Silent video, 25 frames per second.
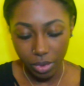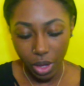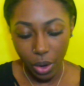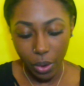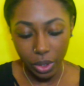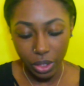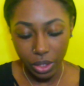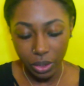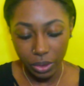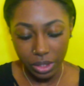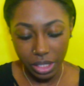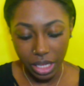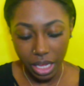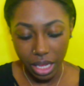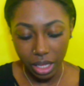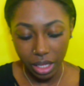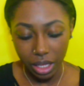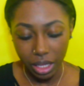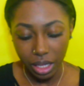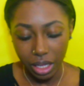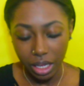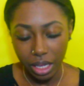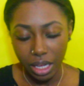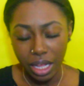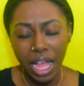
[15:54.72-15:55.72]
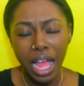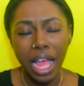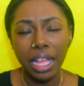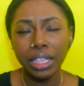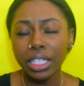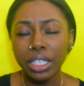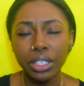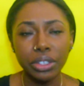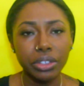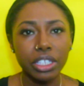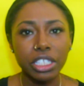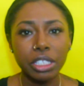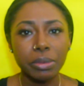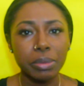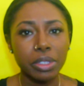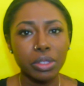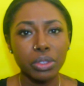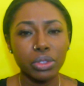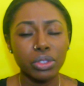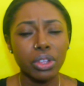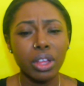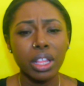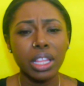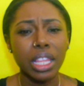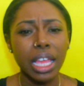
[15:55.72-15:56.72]
Oh, wait, don't say it. I think
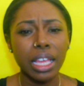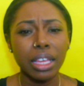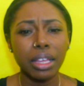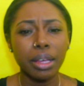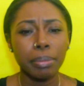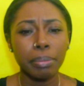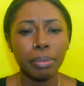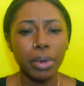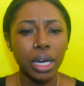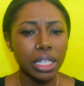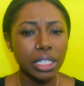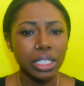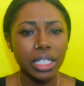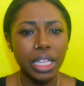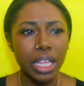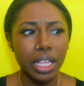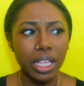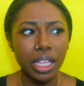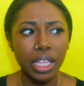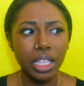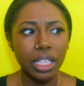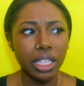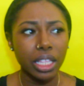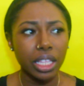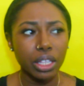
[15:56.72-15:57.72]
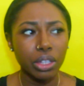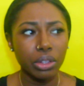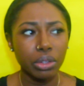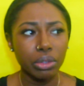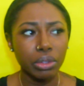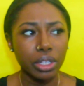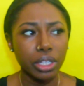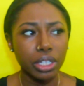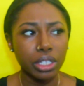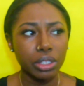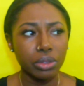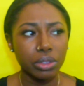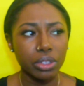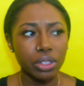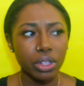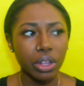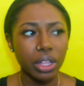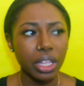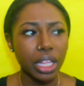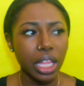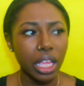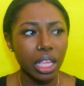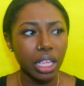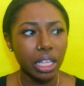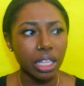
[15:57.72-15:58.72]
Christmas was on, like, a Monday, and then New Year's was
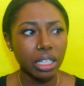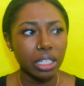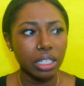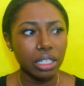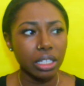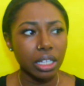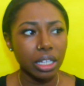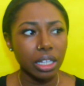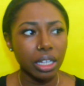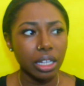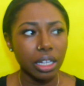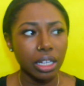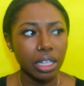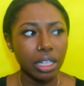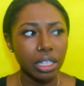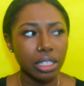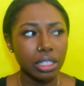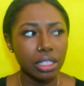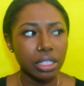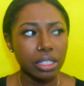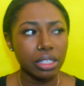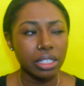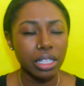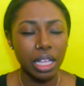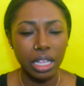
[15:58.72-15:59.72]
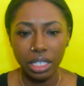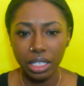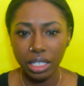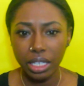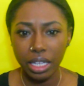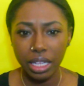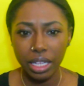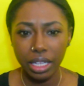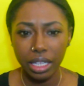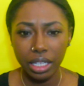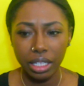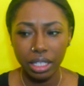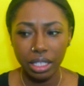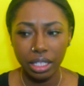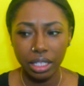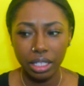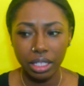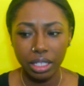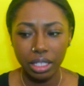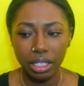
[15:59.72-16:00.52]
on, like, Sunday.